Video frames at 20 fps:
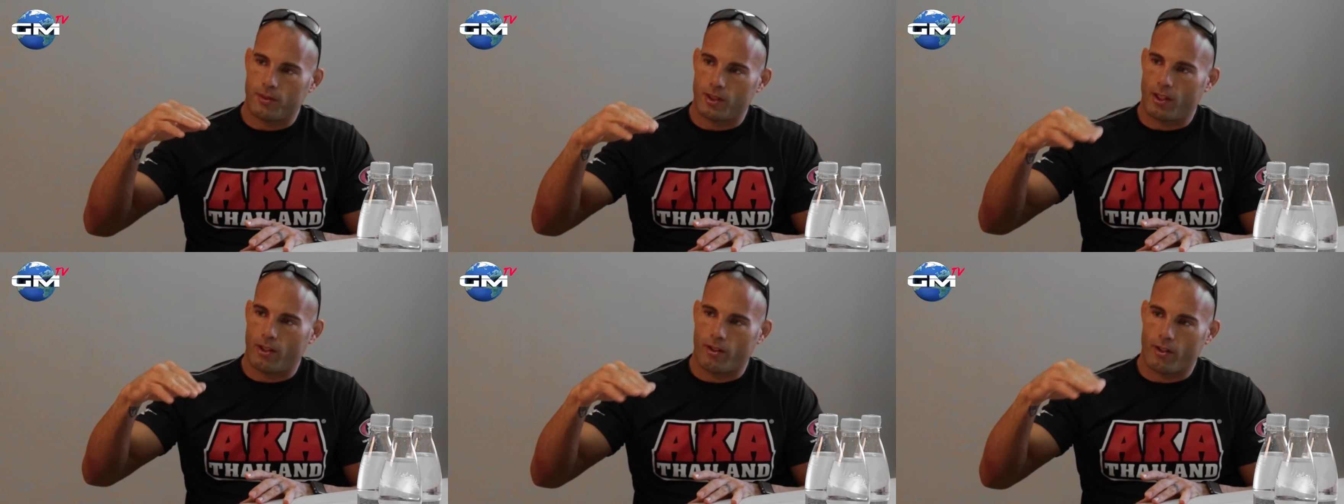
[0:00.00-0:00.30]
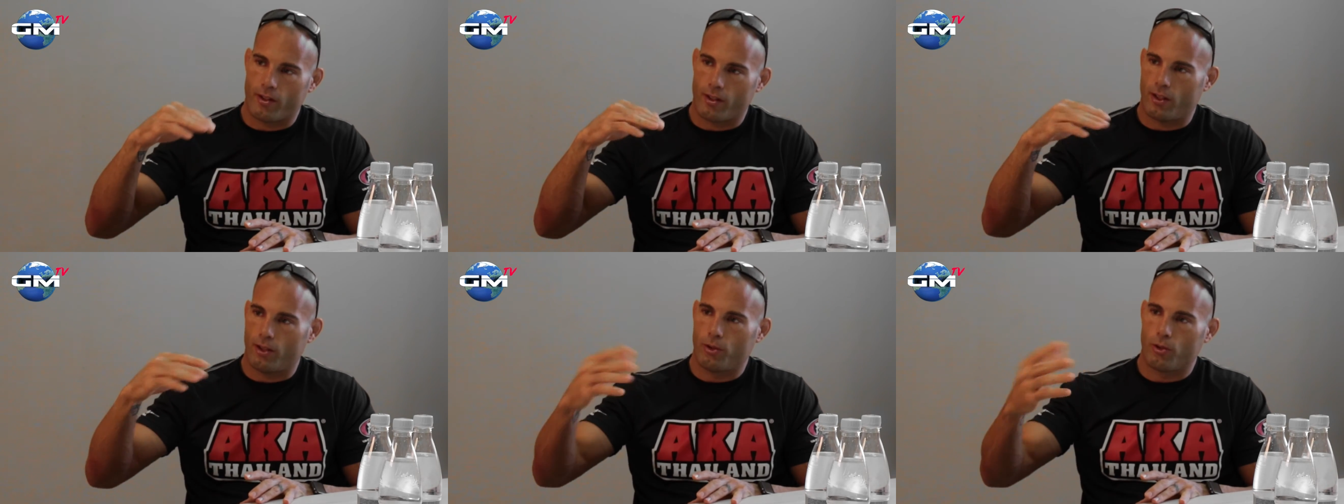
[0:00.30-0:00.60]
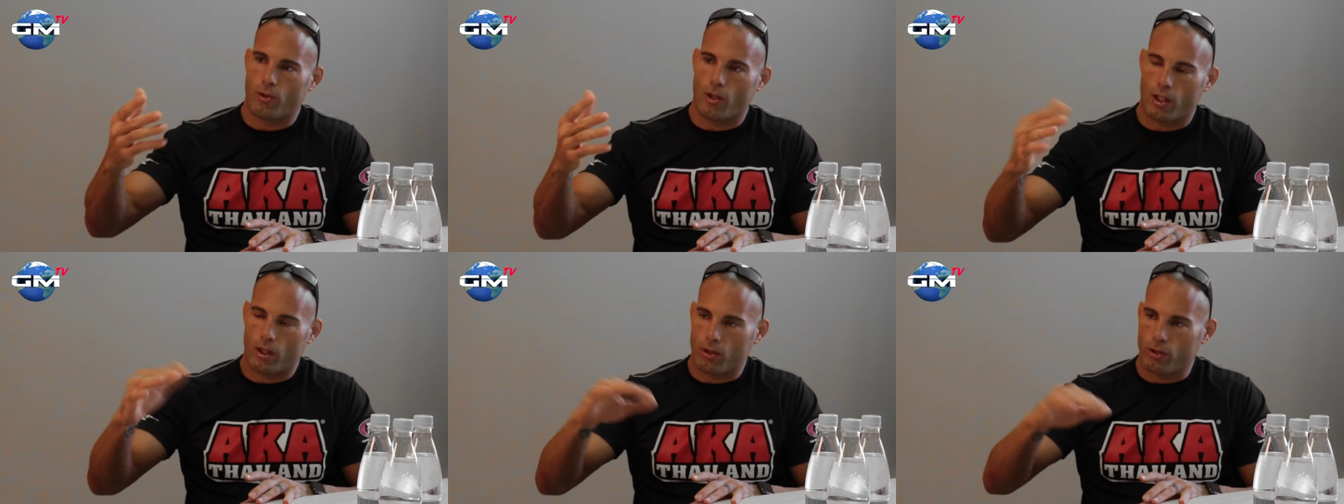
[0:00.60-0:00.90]
You know, they're the
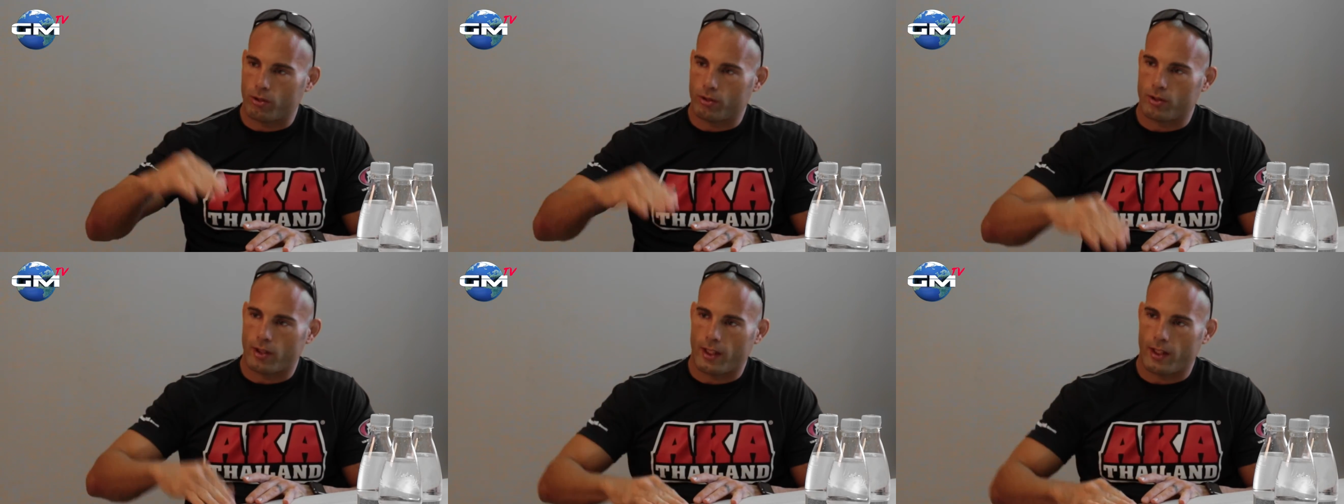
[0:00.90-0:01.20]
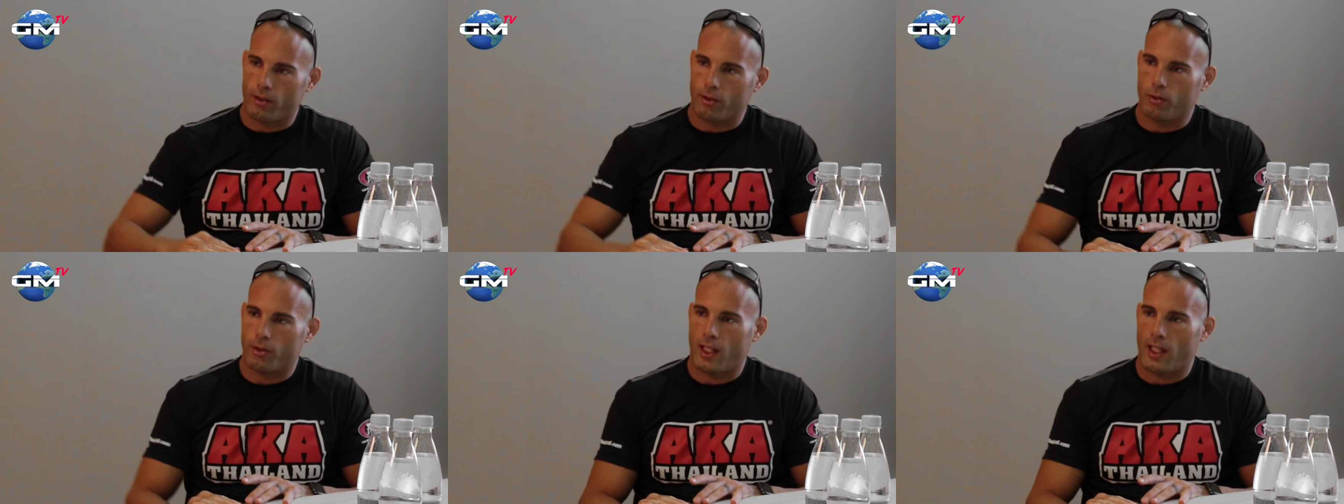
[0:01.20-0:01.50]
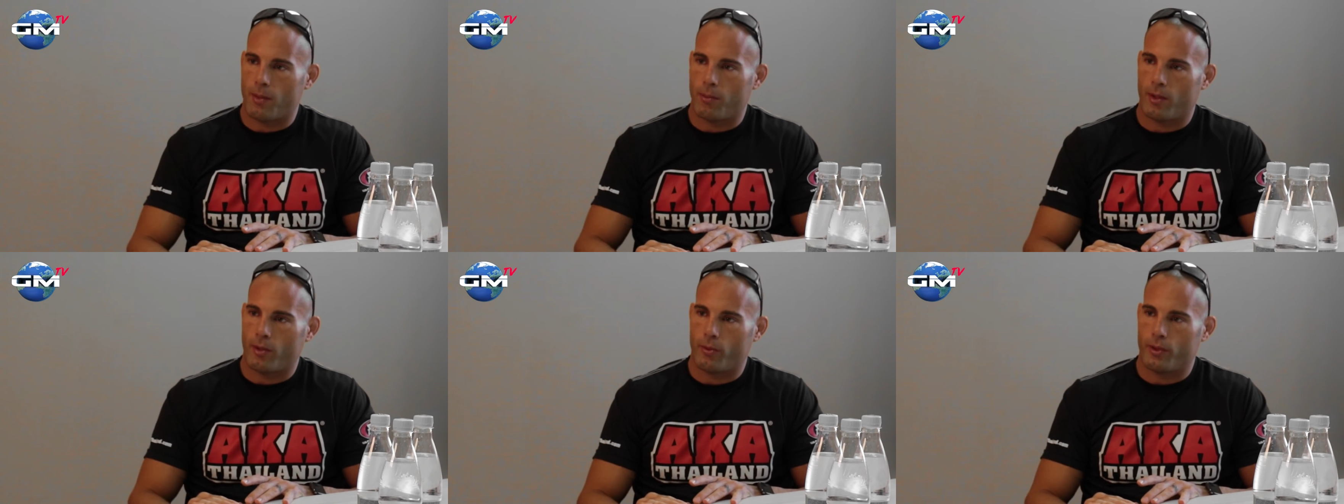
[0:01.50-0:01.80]
Luke Rockholds, right, who
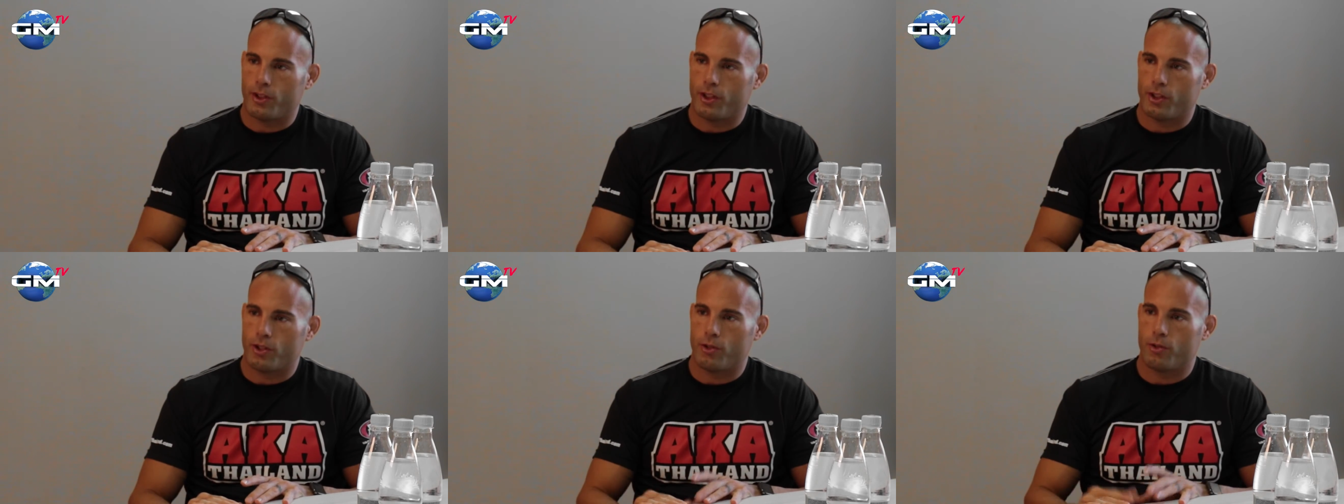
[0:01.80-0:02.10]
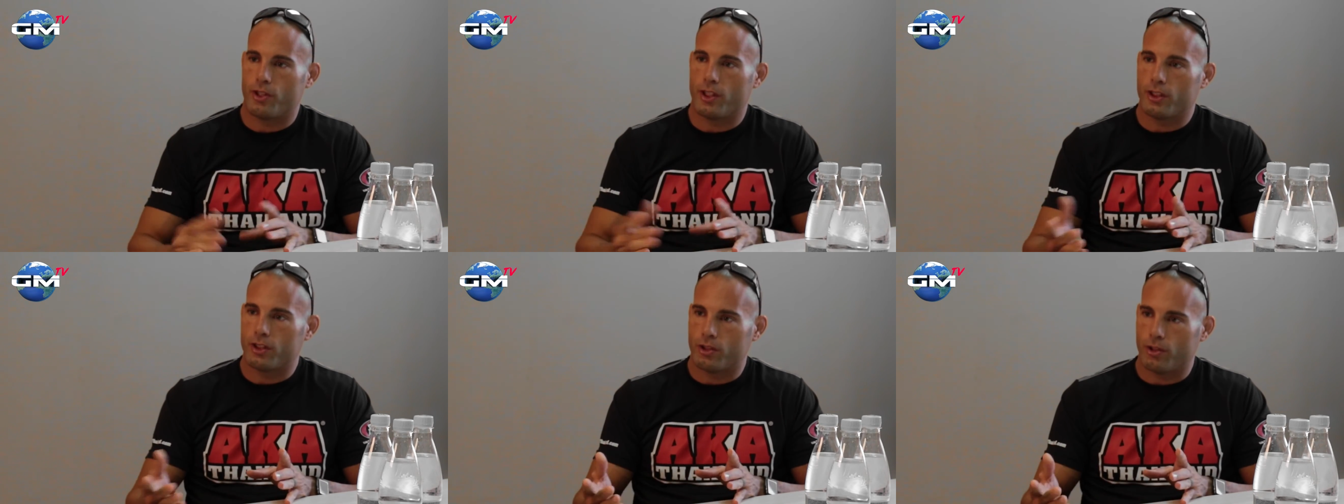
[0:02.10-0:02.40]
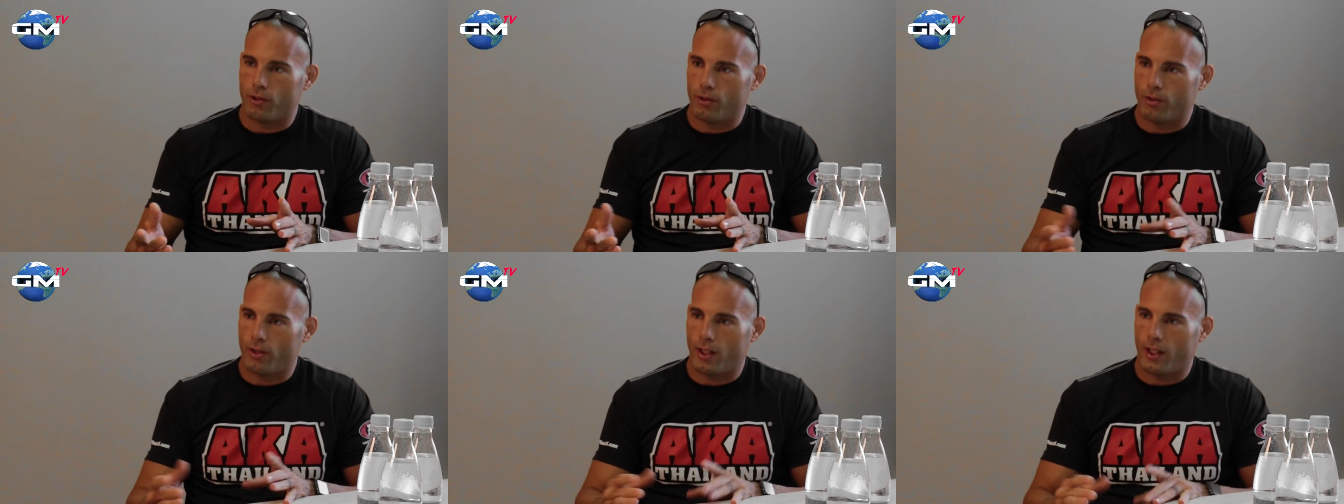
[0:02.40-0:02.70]
came in with just
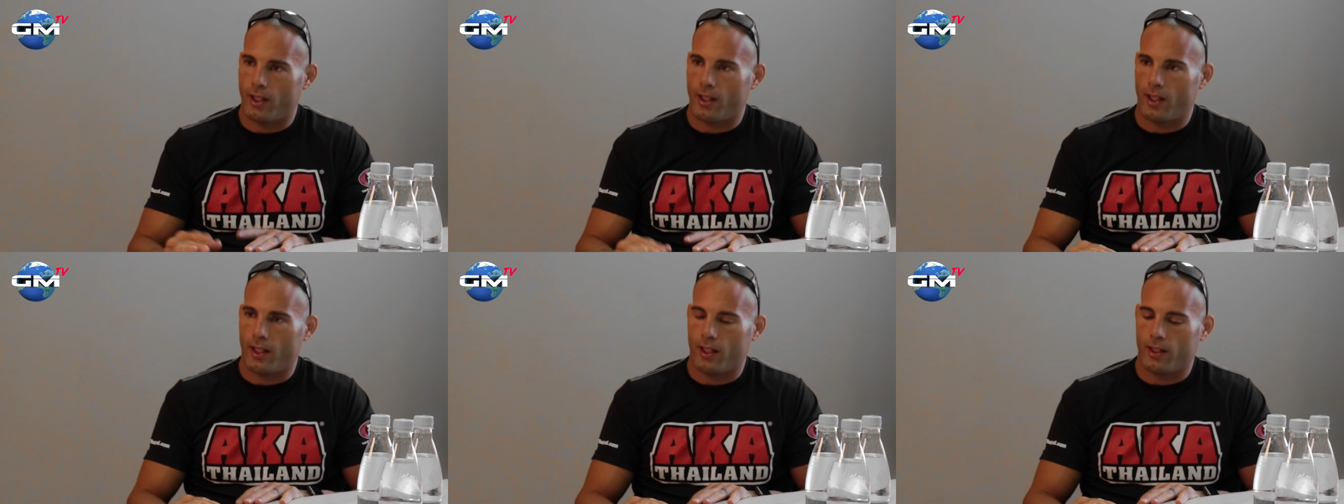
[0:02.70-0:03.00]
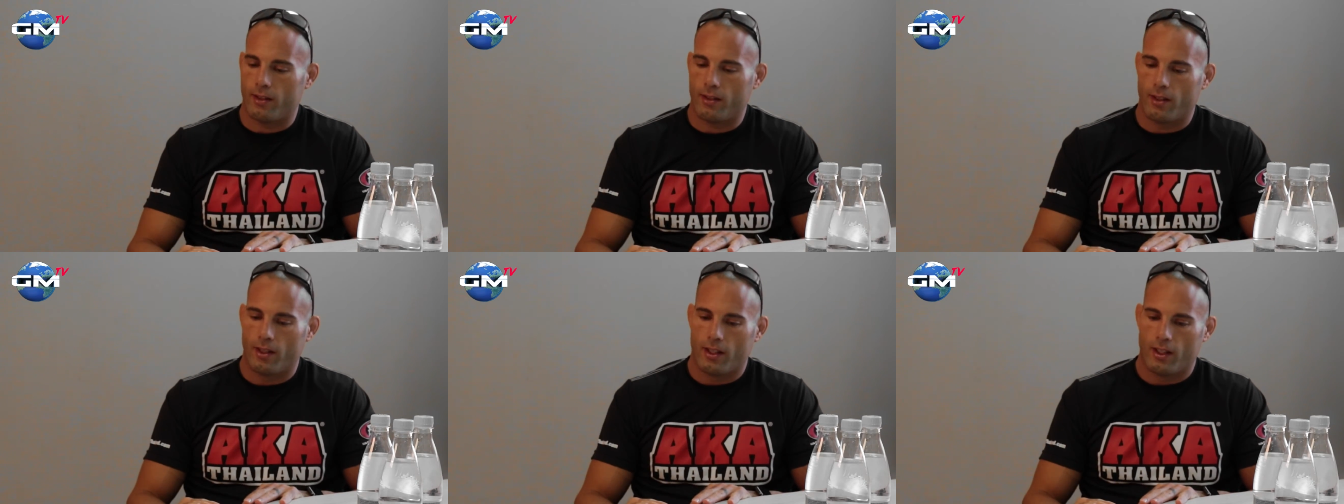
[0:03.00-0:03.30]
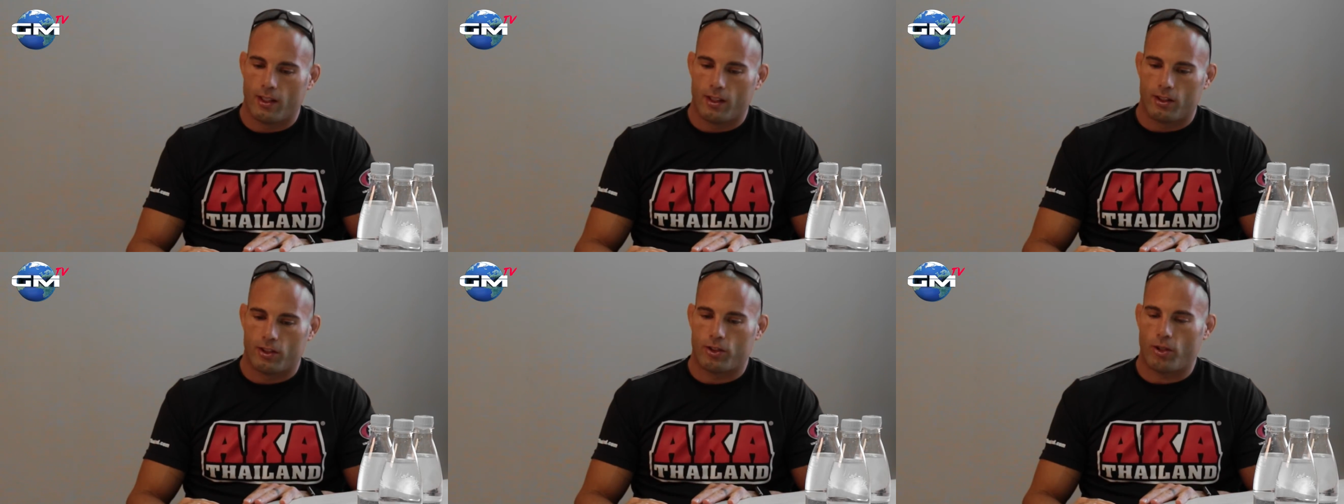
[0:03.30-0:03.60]
jiu-jitsu and
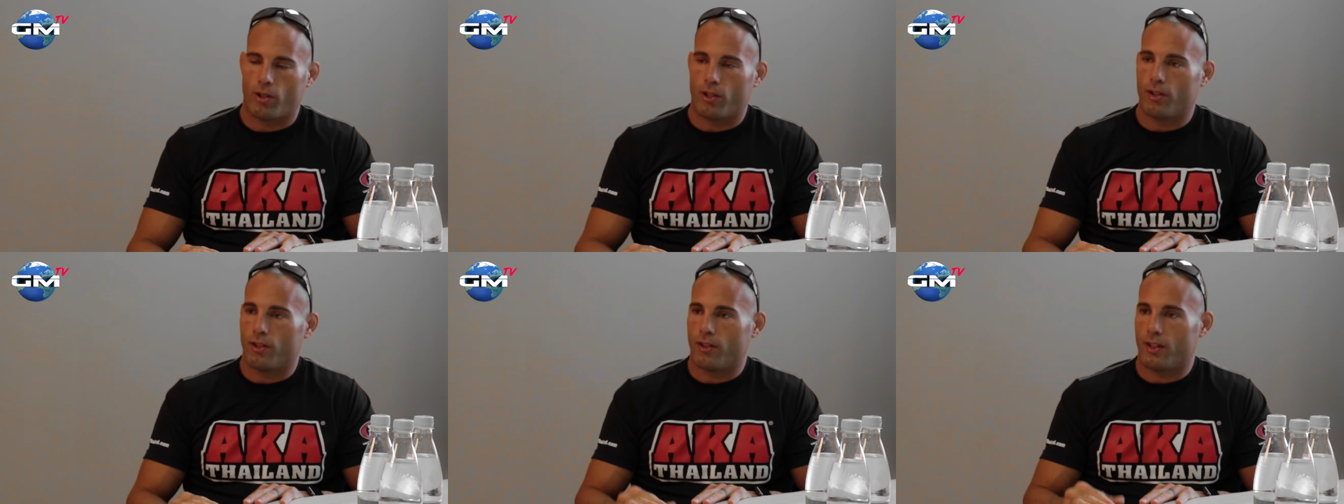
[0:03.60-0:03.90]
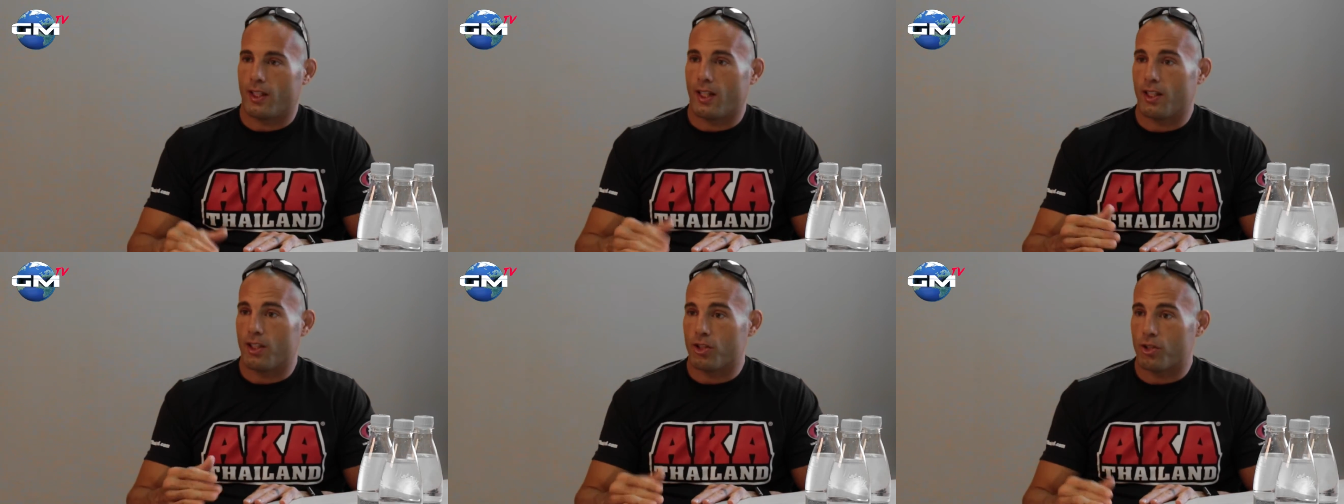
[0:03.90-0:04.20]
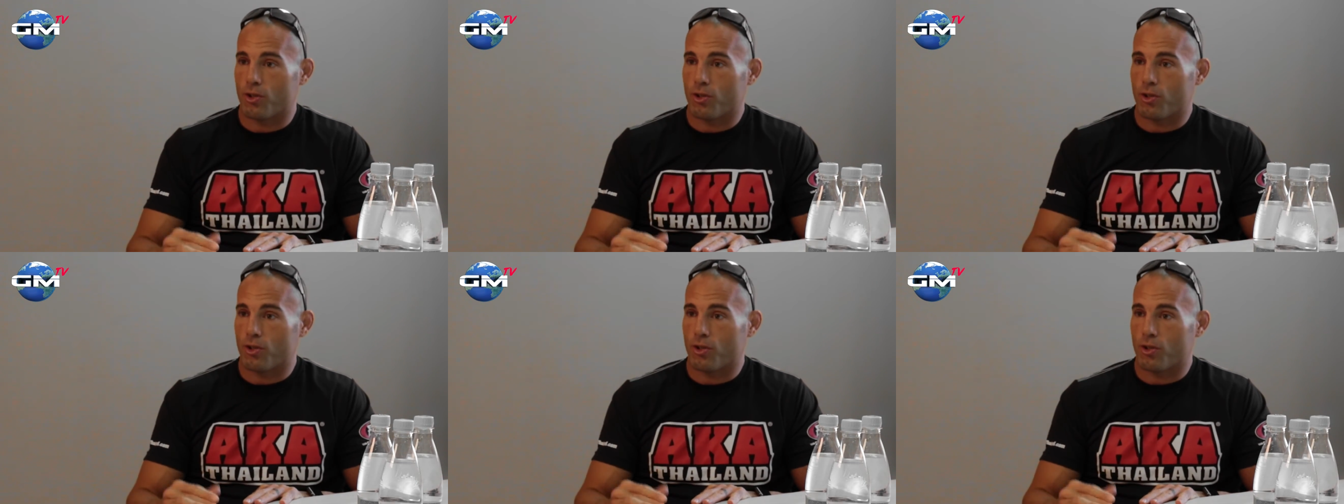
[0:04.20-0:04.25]
started learning how to